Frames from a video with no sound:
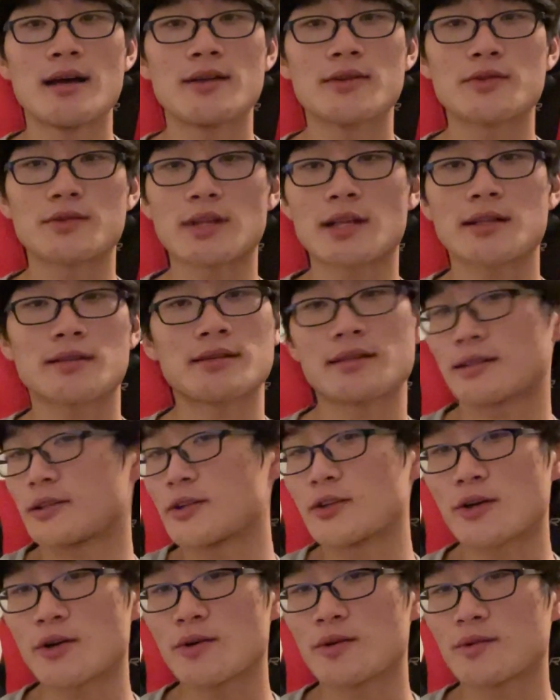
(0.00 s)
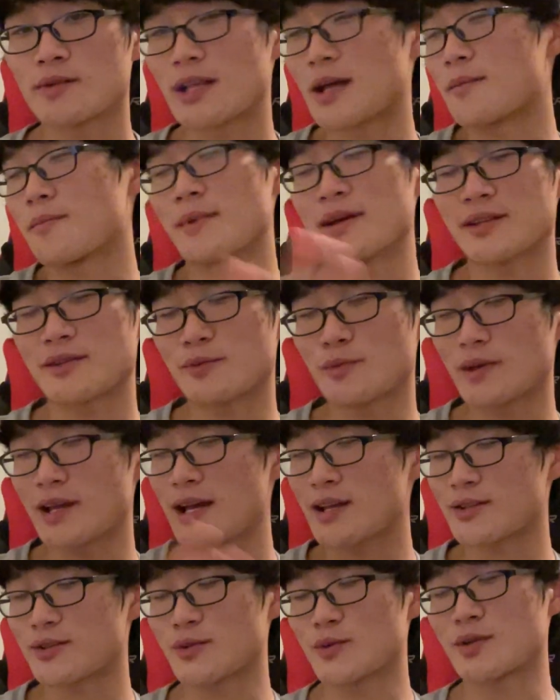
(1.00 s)
So that that meant we
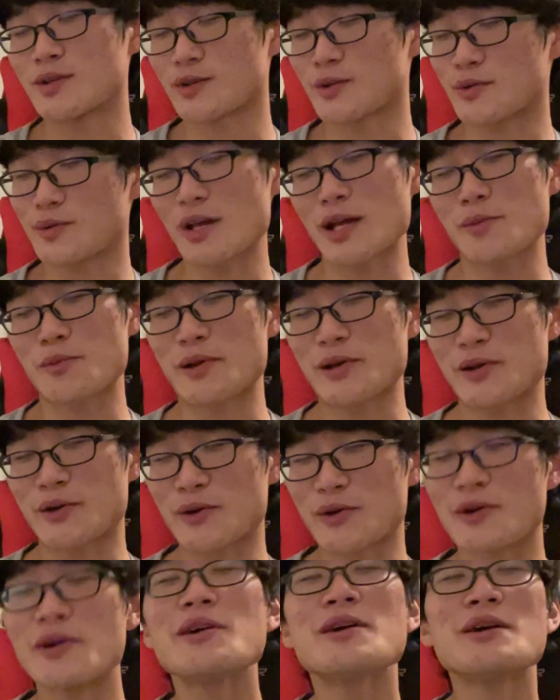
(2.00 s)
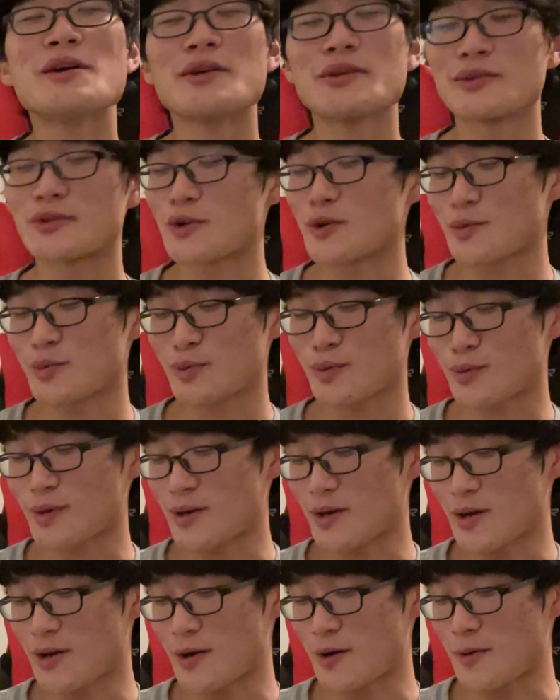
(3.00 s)
had to do another tiebreaker. So
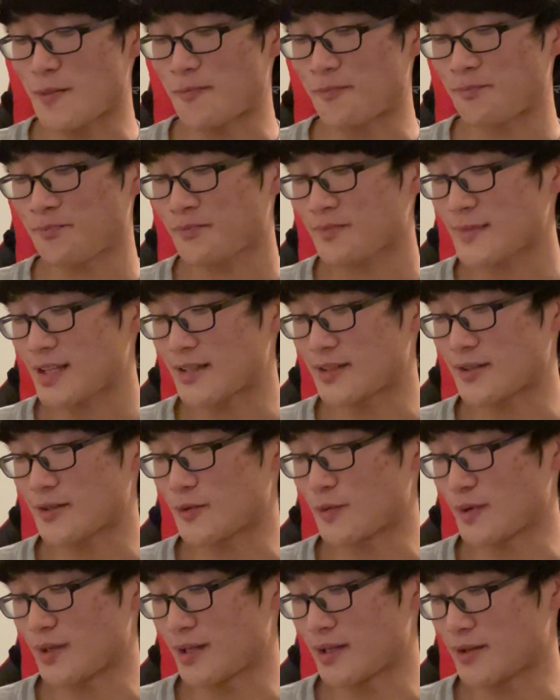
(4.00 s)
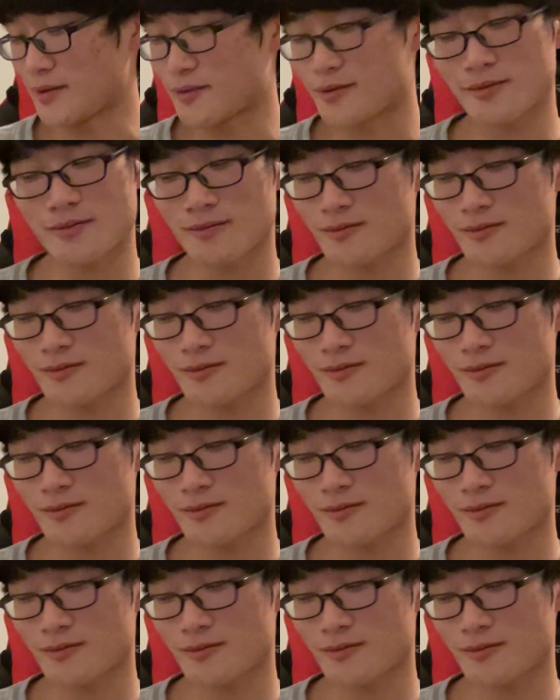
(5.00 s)
I think it